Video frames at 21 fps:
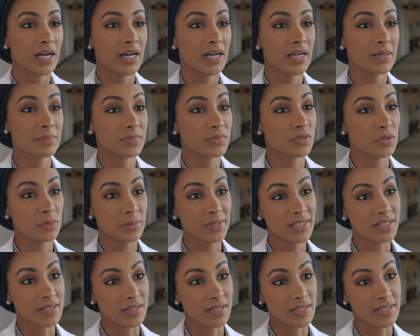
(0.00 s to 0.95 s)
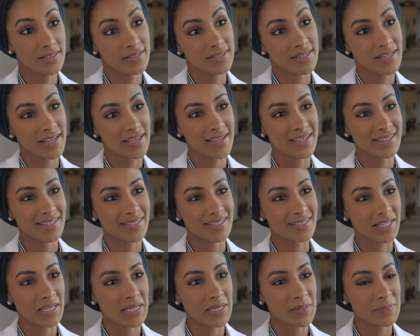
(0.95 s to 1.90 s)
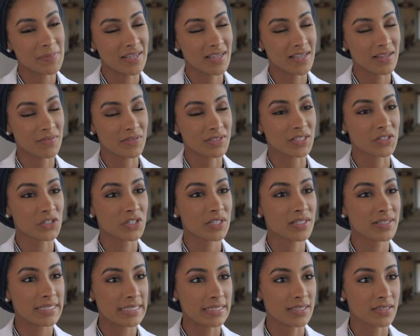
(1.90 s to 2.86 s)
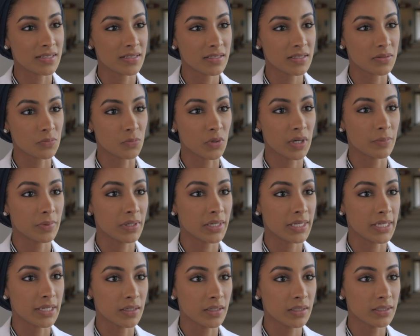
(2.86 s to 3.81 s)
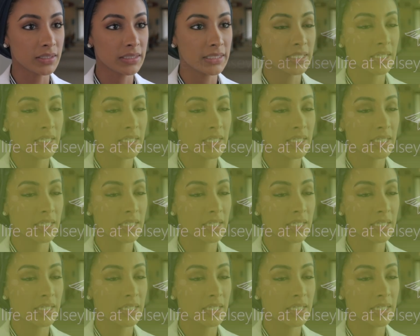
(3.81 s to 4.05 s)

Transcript: I'm Zubia Khan, and I'm a physician assistant in primary care.